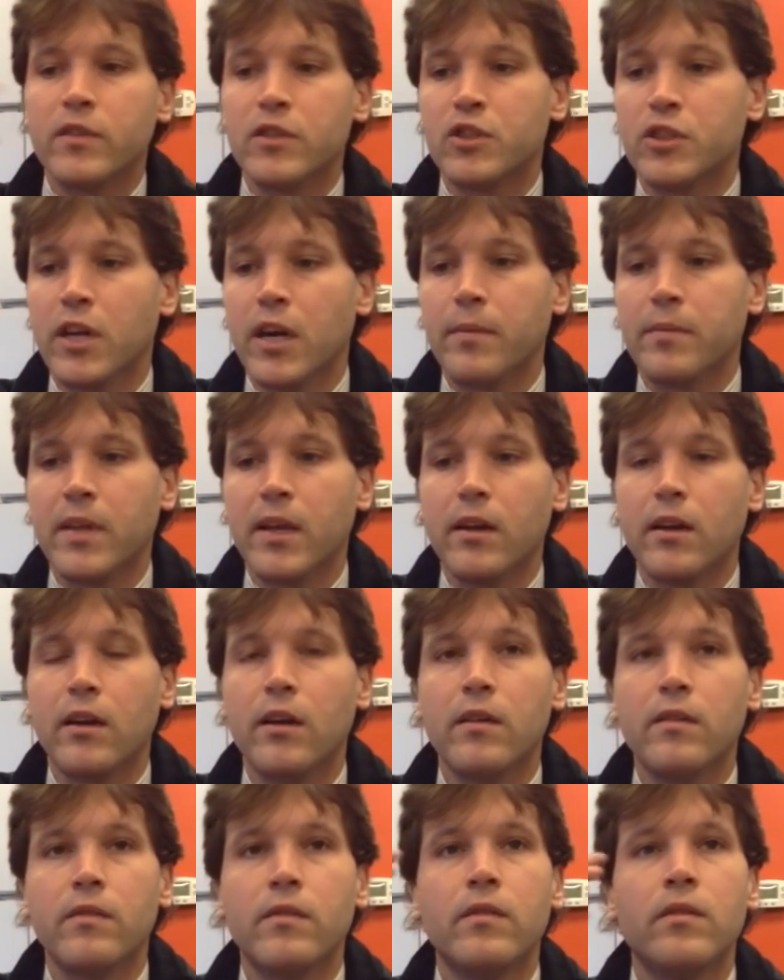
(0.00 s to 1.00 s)
He is not
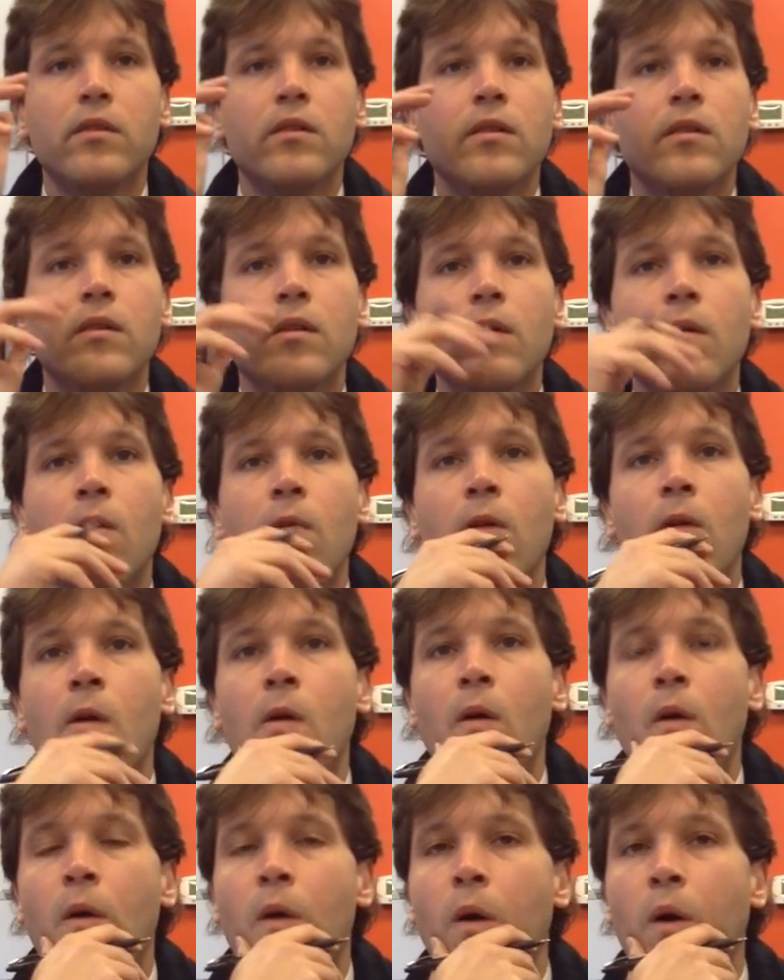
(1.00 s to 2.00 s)
here today. He
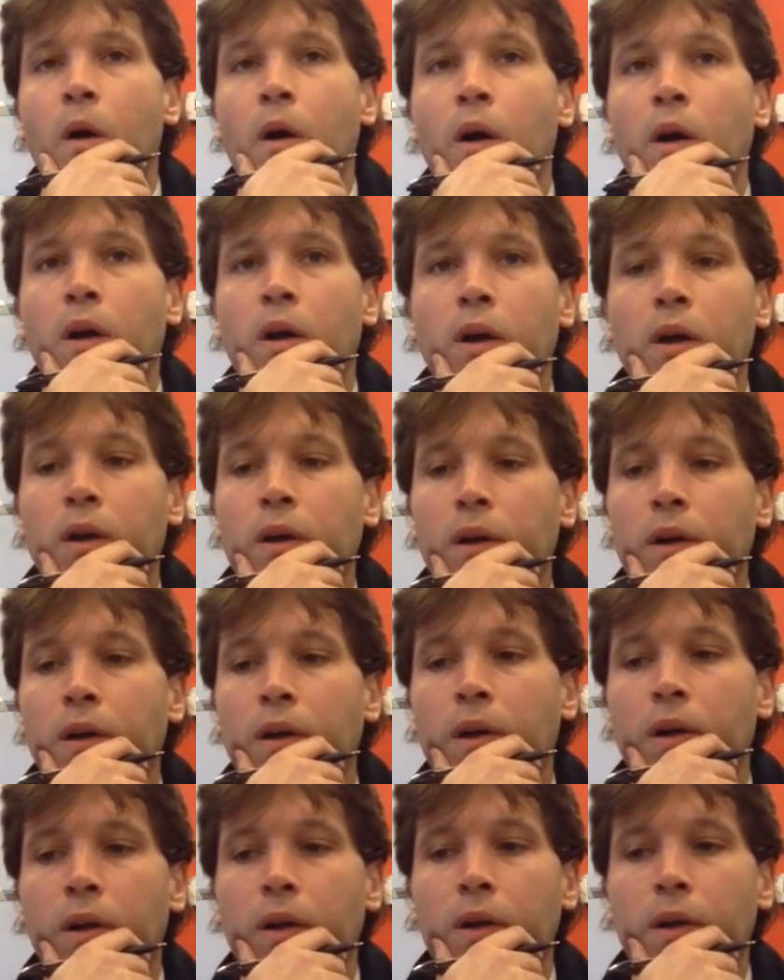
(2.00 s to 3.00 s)
already be in this
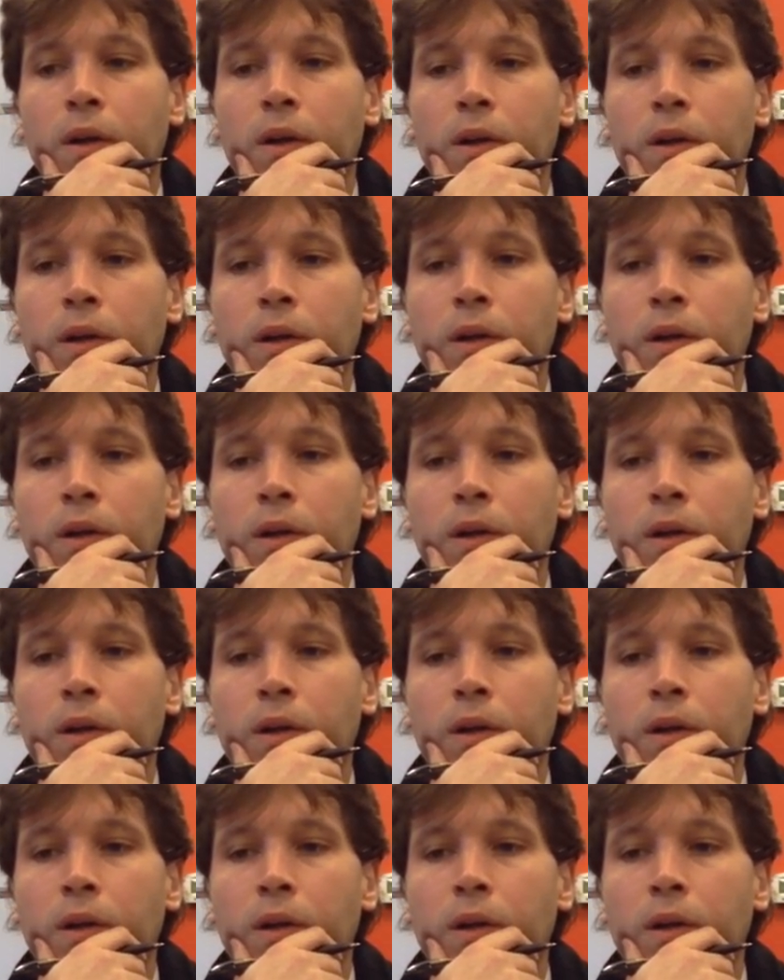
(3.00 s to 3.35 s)
meeting with us,